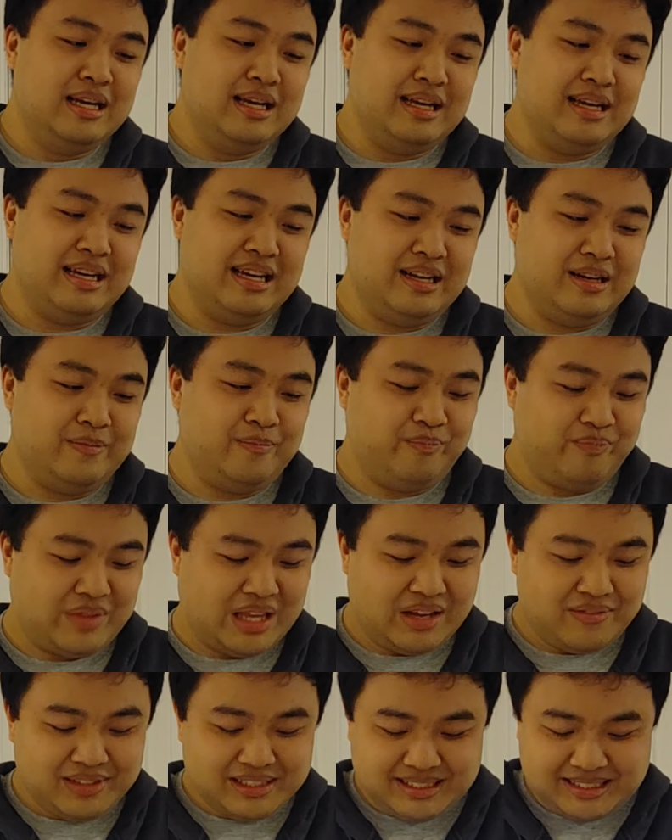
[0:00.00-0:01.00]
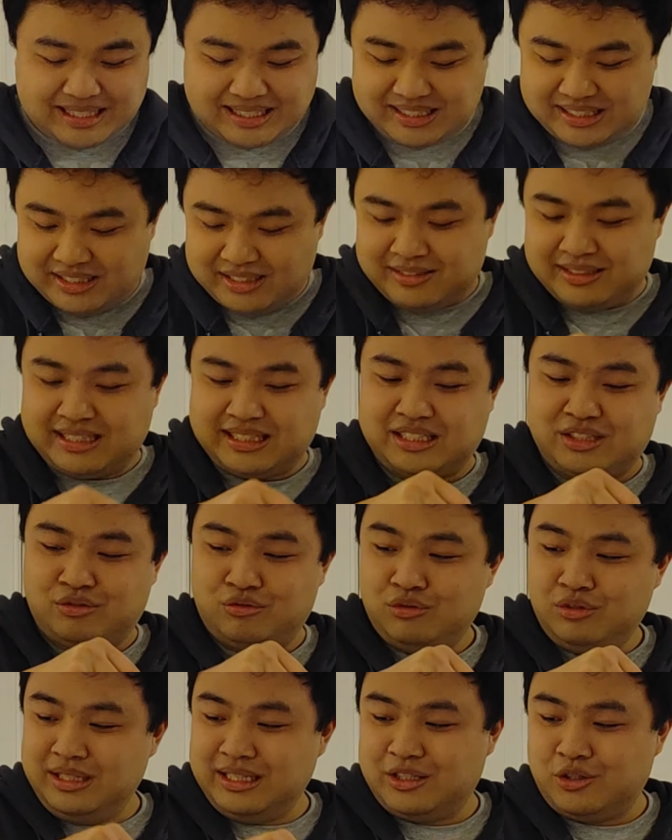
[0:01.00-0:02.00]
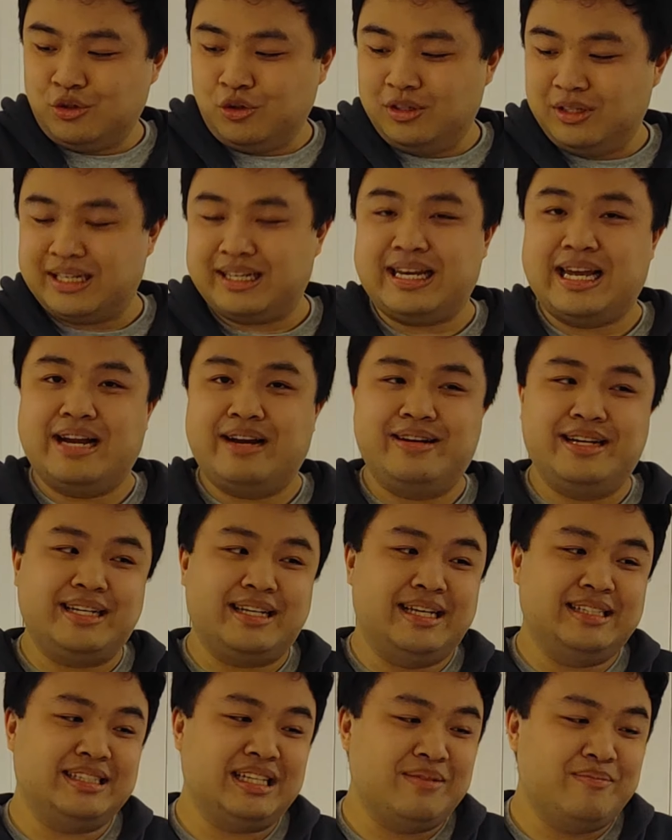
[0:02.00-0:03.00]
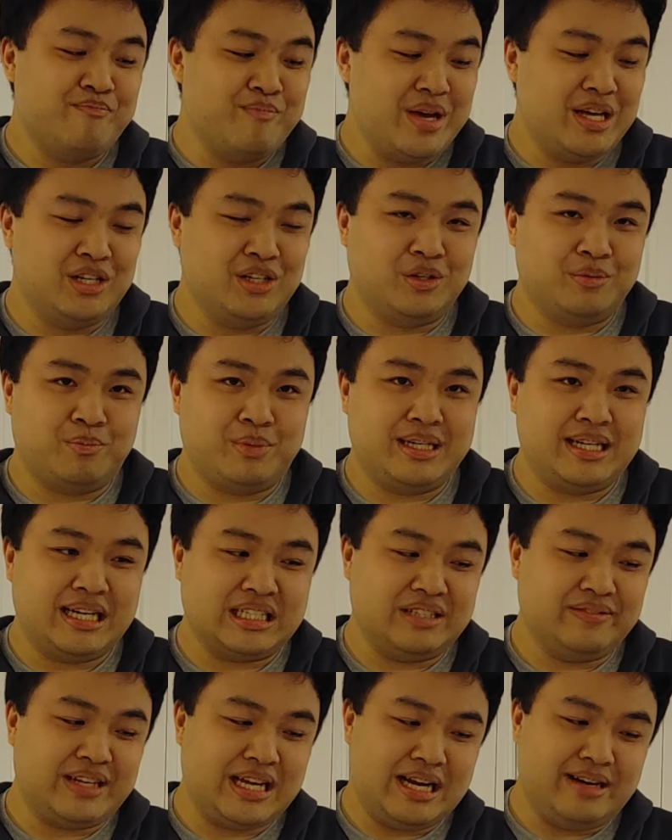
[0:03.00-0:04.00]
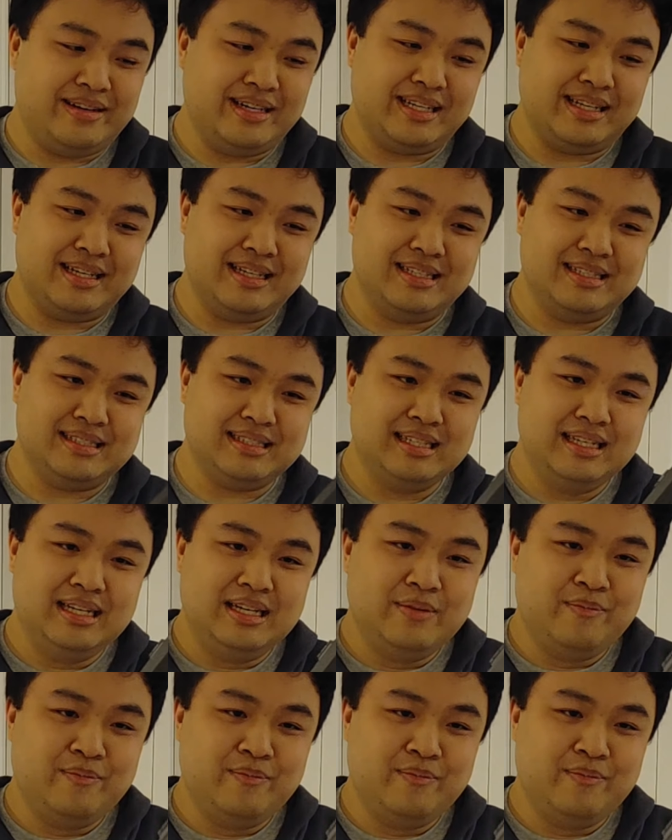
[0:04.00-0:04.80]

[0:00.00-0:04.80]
And they even send it to you in like this really cool like carrying case, like a metal protective carrying case.